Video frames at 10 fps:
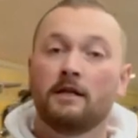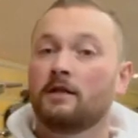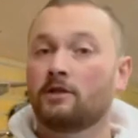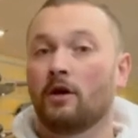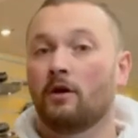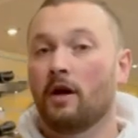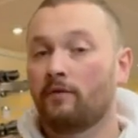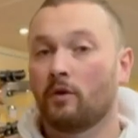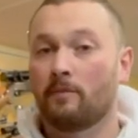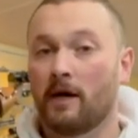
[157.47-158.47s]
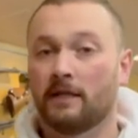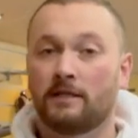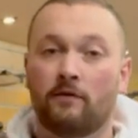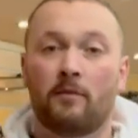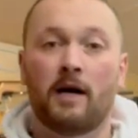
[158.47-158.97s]
So if you want to bag
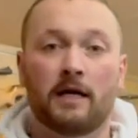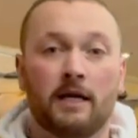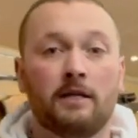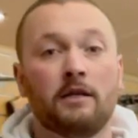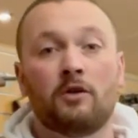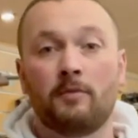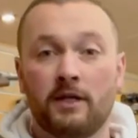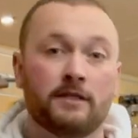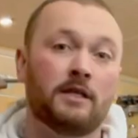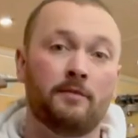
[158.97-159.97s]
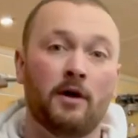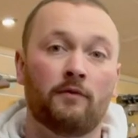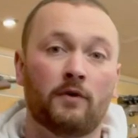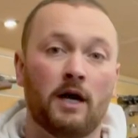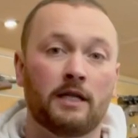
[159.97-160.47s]
yourself a bargain, come in and see me on
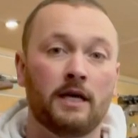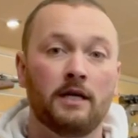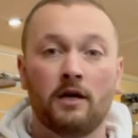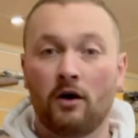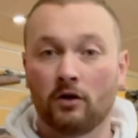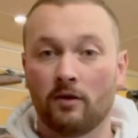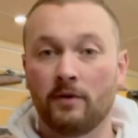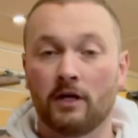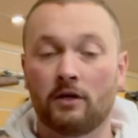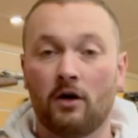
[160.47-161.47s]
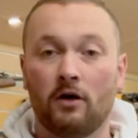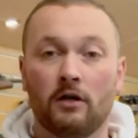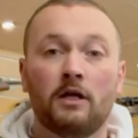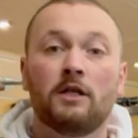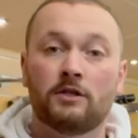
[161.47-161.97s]
Friday or give me a call
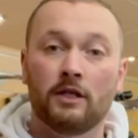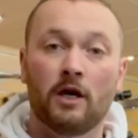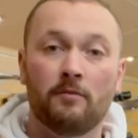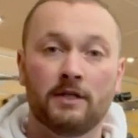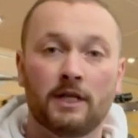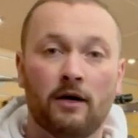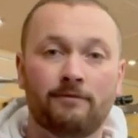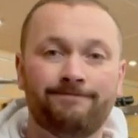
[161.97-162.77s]
so you don't miss out.